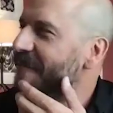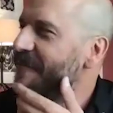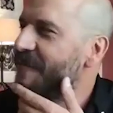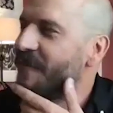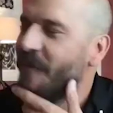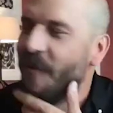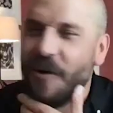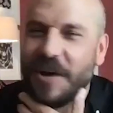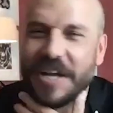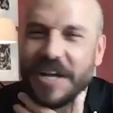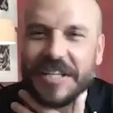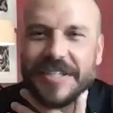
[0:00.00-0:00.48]

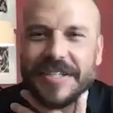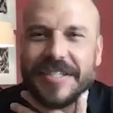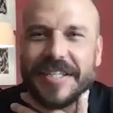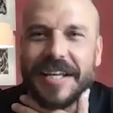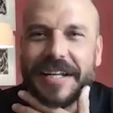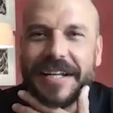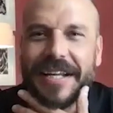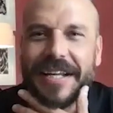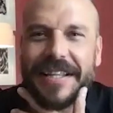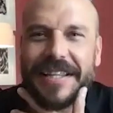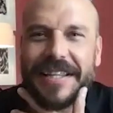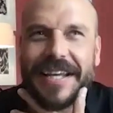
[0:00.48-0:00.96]
voice
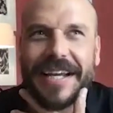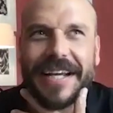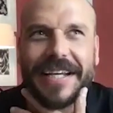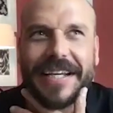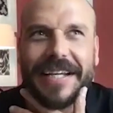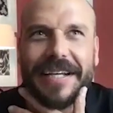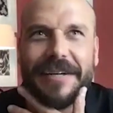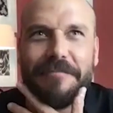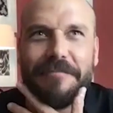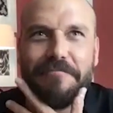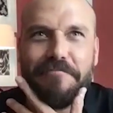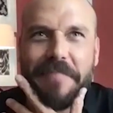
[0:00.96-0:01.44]
that
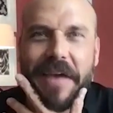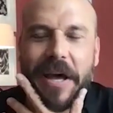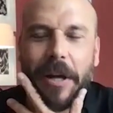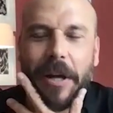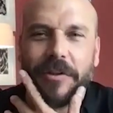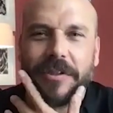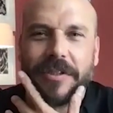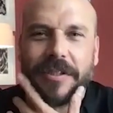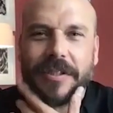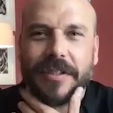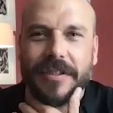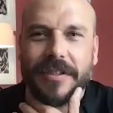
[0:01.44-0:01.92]
can
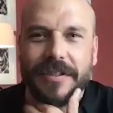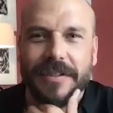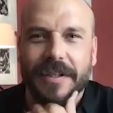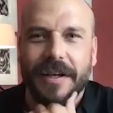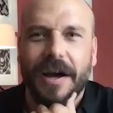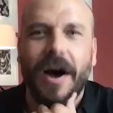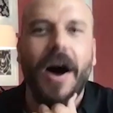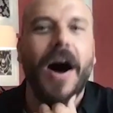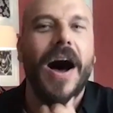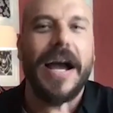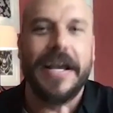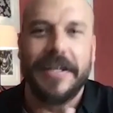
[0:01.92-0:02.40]
melt
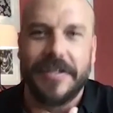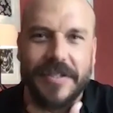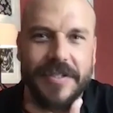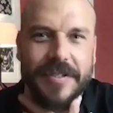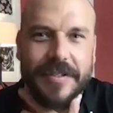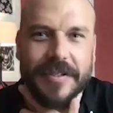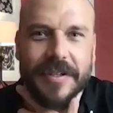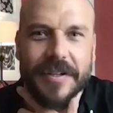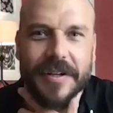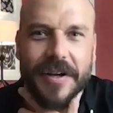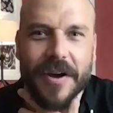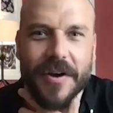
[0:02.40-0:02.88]
ice,
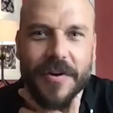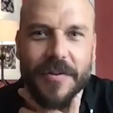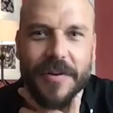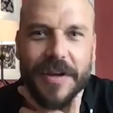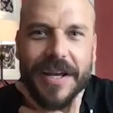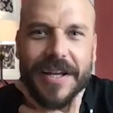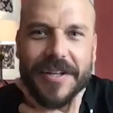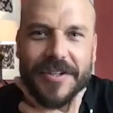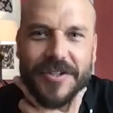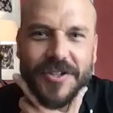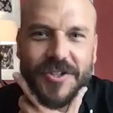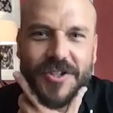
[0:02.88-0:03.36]
you know?
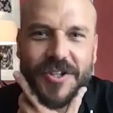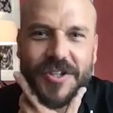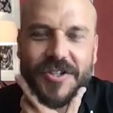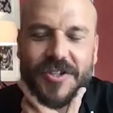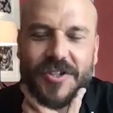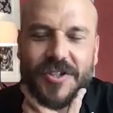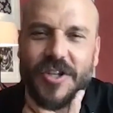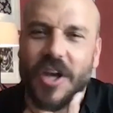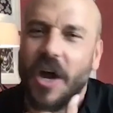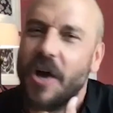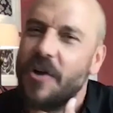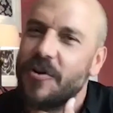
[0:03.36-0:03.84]
It's
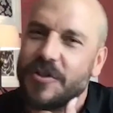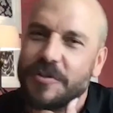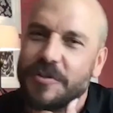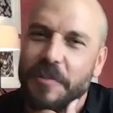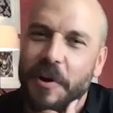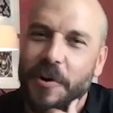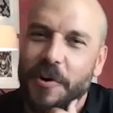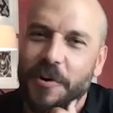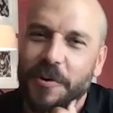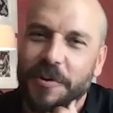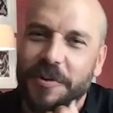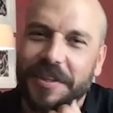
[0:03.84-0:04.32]
just so
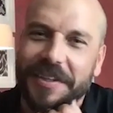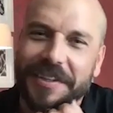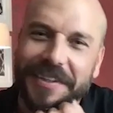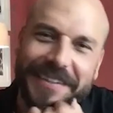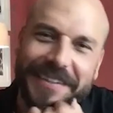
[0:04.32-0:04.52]
smooth.